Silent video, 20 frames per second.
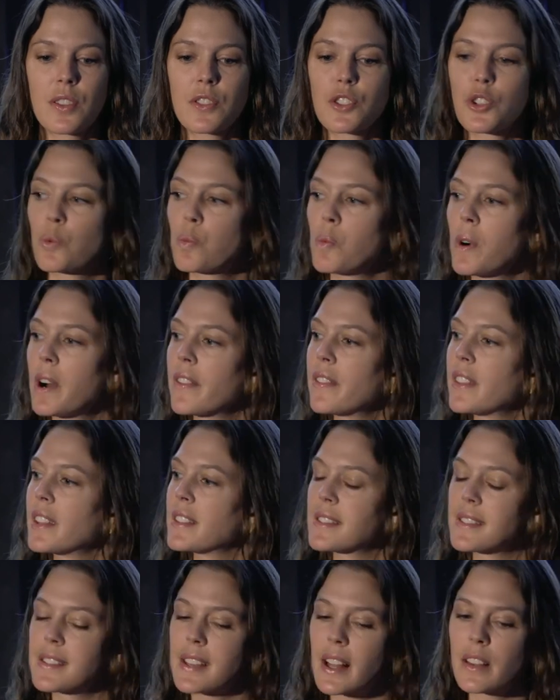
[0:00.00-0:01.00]
to one
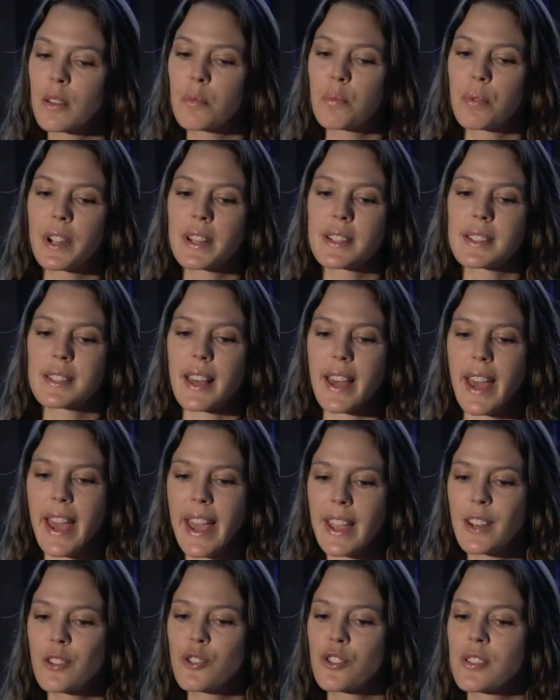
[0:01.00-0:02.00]
that celebrates the
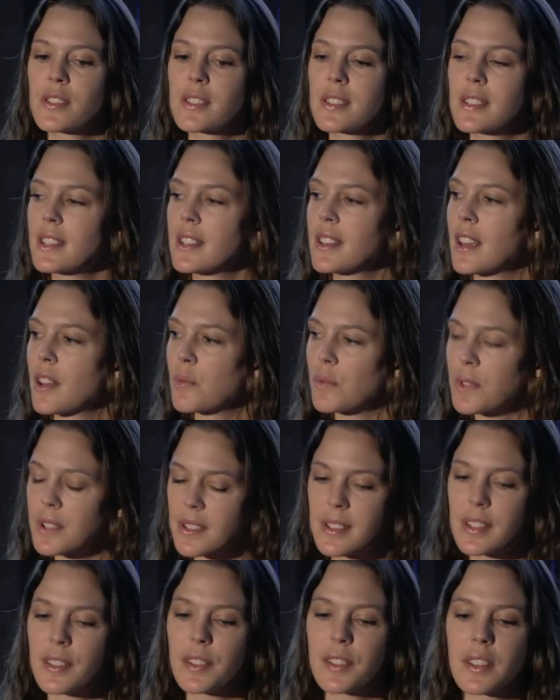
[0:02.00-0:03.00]
agency and
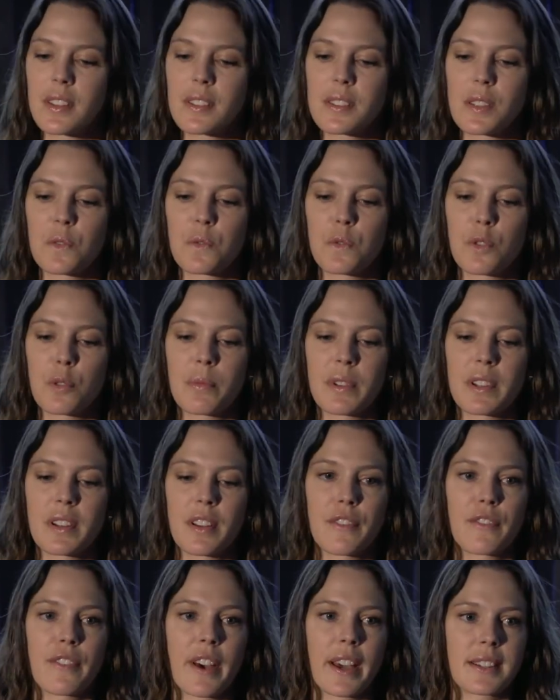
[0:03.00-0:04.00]
resilience of women
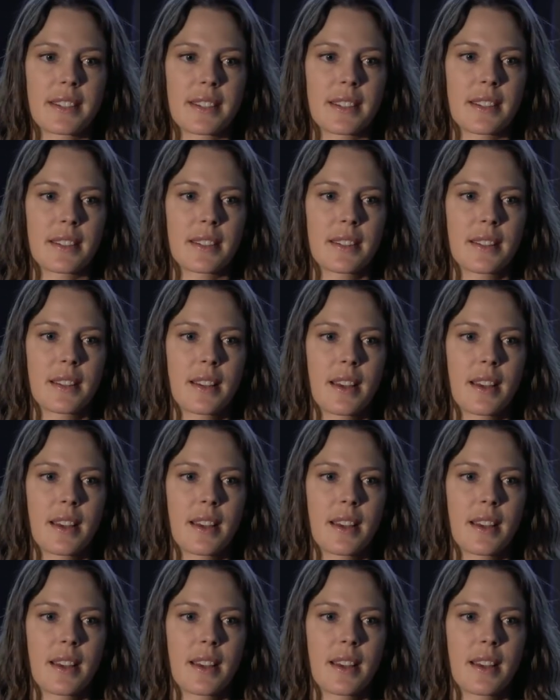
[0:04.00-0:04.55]
affected